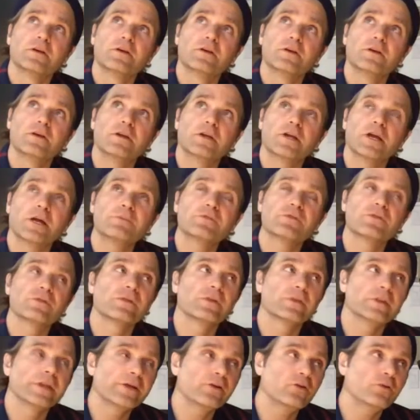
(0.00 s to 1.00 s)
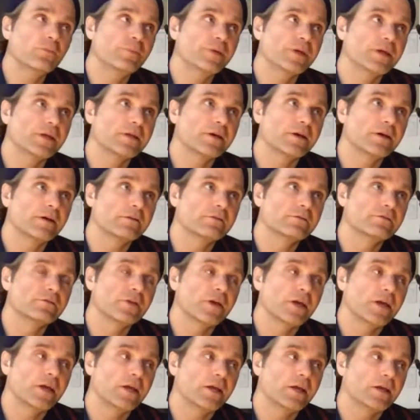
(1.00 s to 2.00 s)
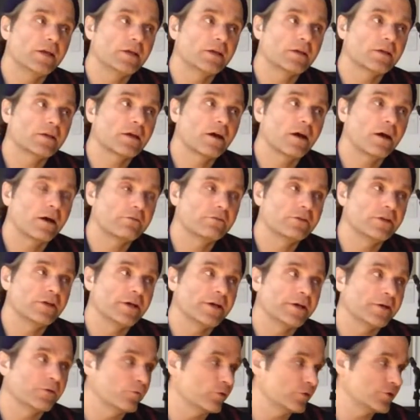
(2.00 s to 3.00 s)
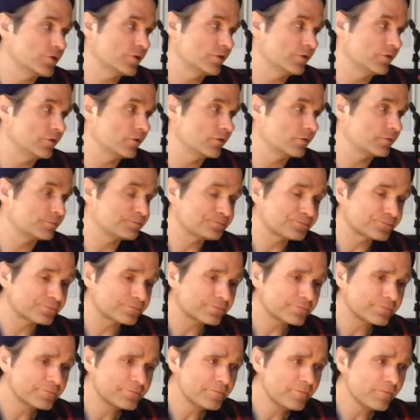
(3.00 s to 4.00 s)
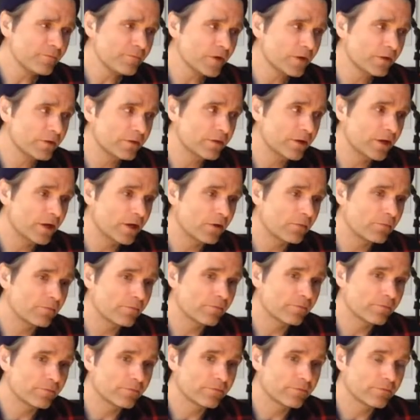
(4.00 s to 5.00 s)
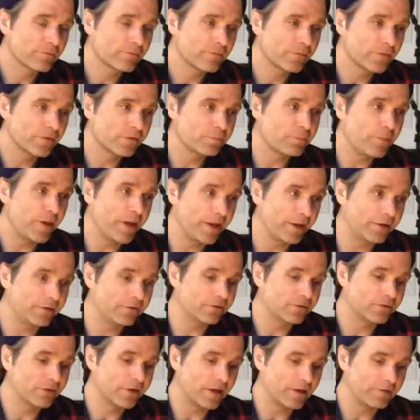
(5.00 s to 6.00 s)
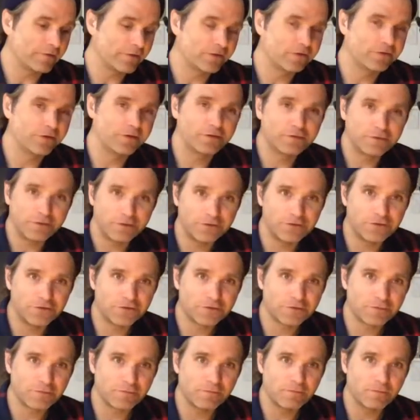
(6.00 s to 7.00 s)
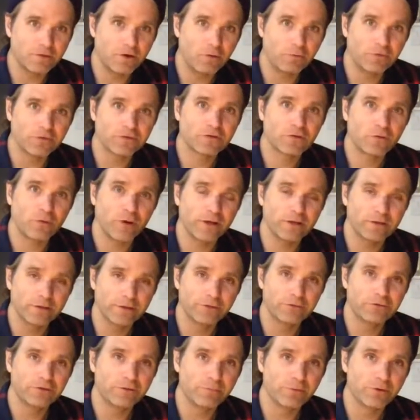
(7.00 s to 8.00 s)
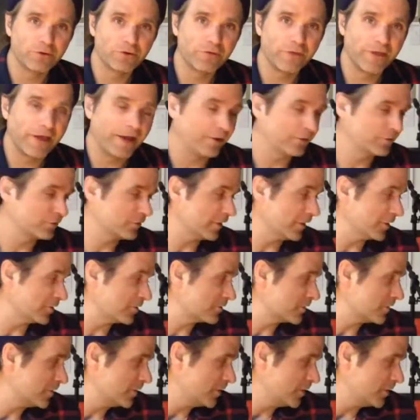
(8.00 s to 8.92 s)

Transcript: It comes with a little bit of a caveat, which is um, this band kind of existed just to almost quite literally burn the house down.